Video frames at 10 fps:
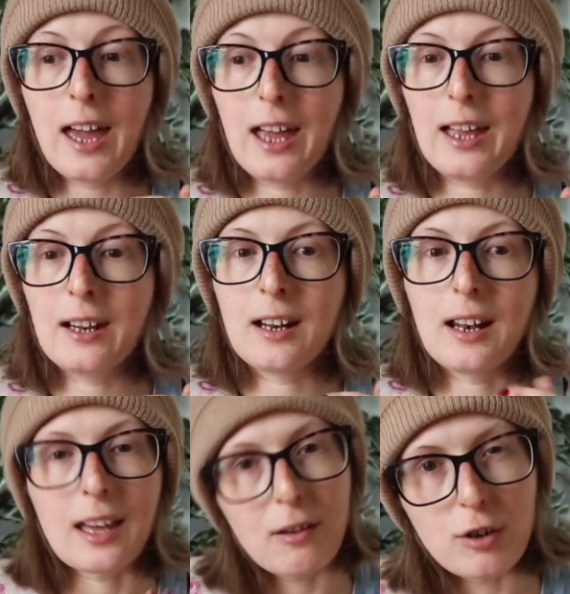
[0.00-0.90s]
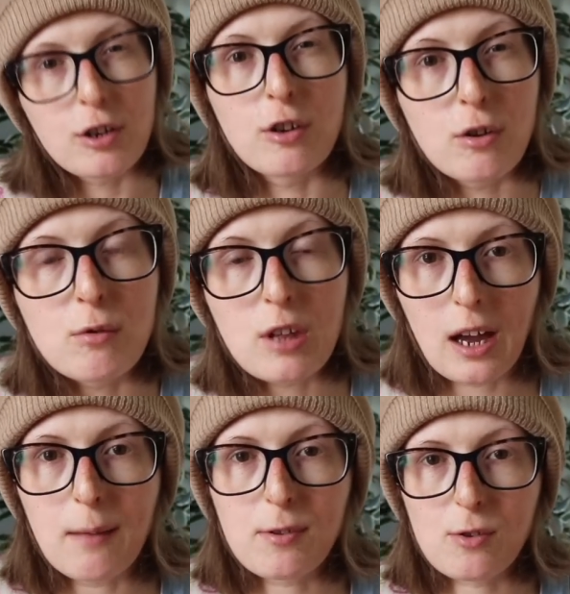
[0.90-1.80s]
in like a ragu
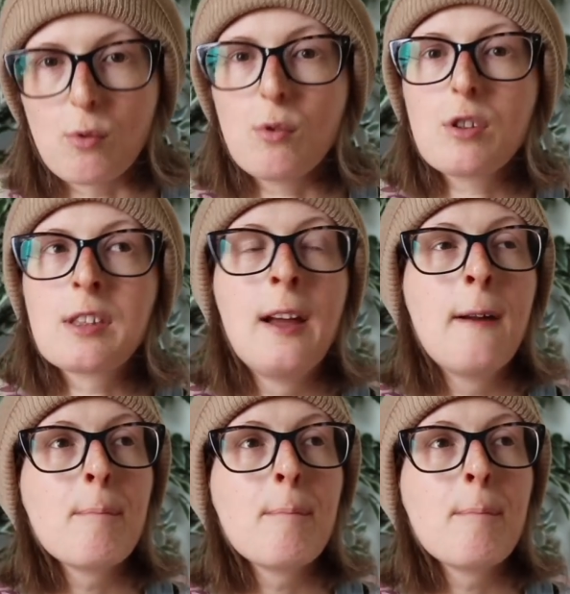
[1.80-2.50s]
type sauce,